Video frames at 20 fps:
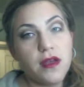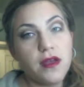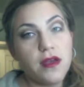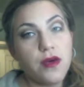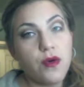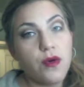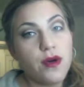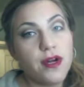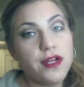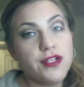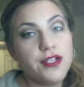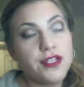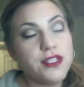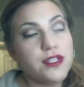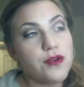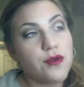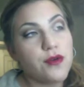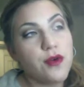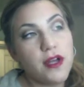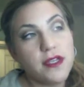orange is
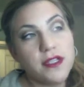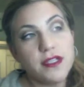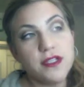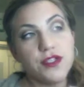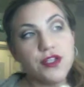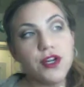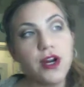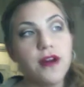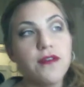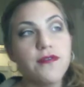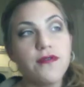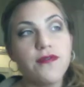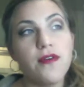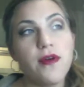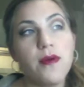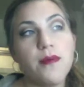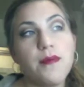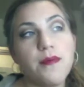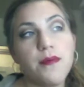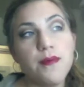across the chart
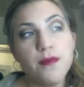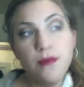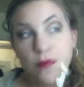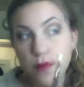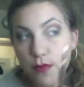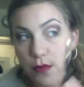from